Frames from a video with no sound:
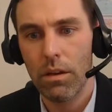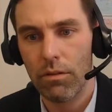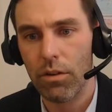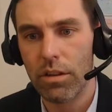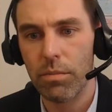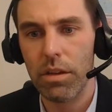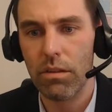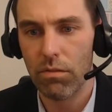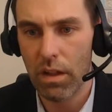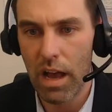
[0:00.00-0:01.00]
for it to
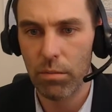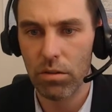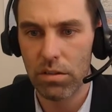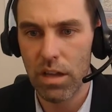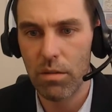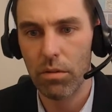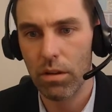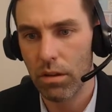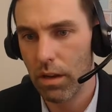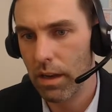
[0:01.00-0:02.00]
be reliable and
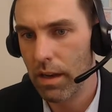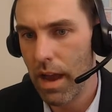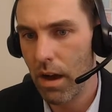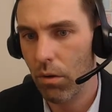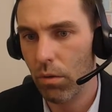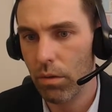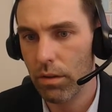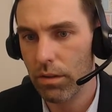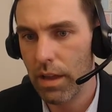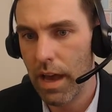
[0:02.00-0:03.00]
stable. And now
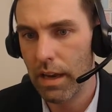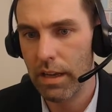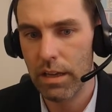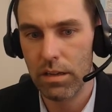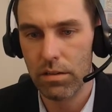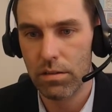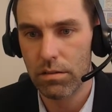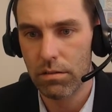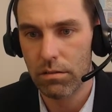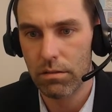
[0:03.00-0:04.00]
that
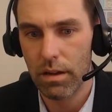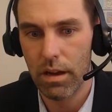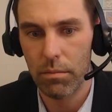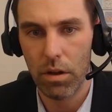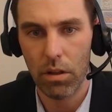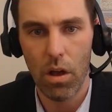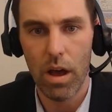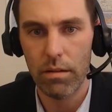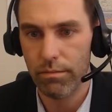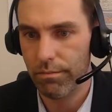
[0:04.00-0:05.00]
is a
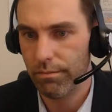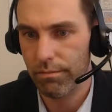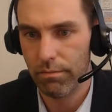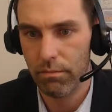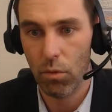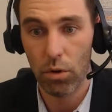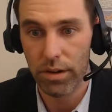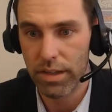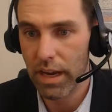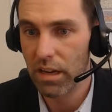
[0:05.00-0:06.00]
lot more
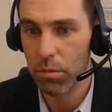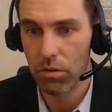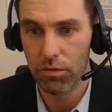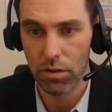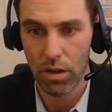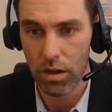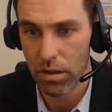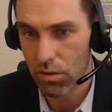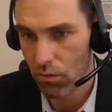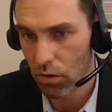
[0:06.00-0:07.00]
attainable for a lot
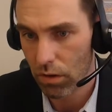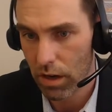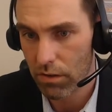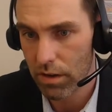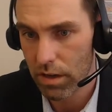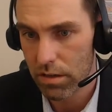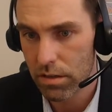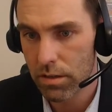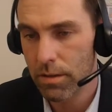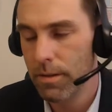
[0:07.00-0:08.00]
of these rural
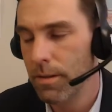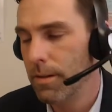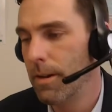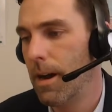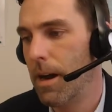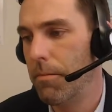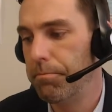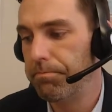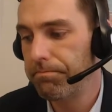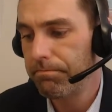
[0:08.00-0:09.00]
areas.
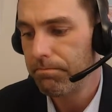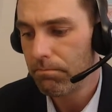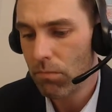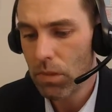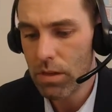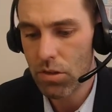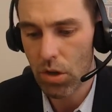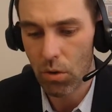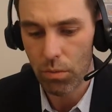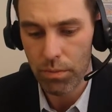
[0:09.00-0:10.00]
Um,
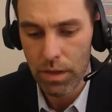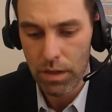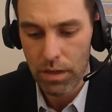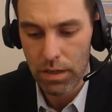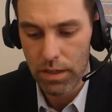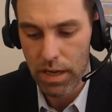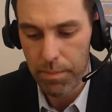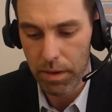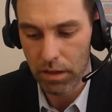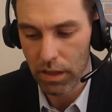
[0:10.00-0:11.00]
so
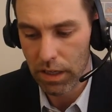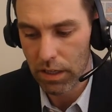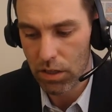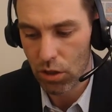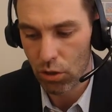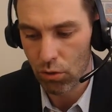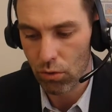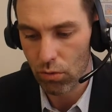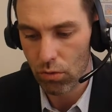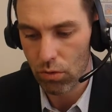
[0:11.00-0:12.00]
typically, to